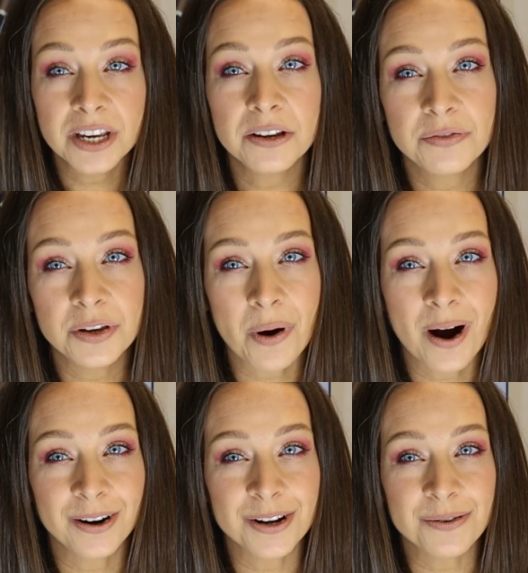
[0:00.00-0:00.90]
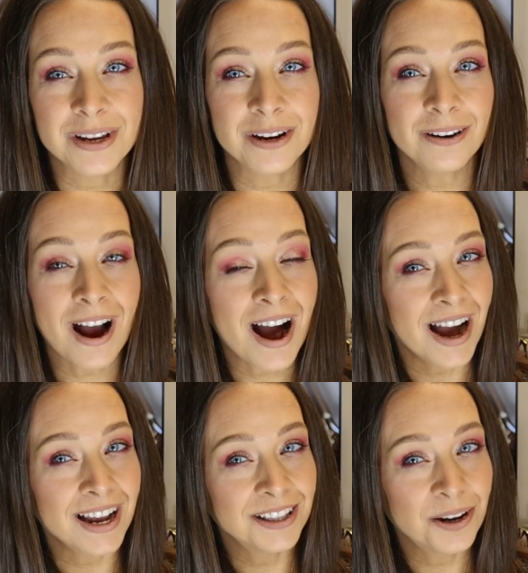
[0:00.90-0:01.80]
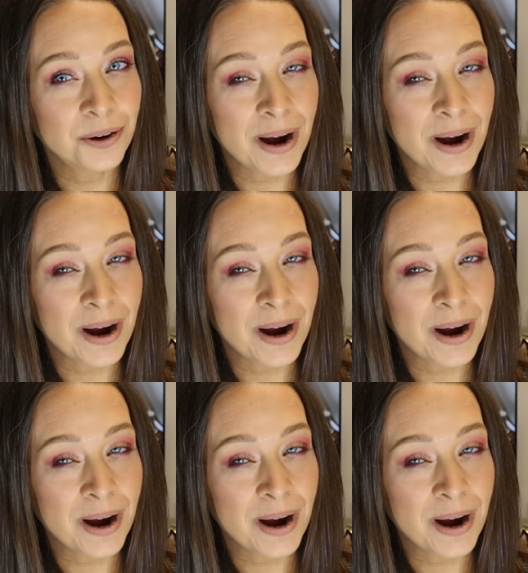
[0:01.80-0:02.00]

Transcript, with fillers: If you are new here, hi, hello.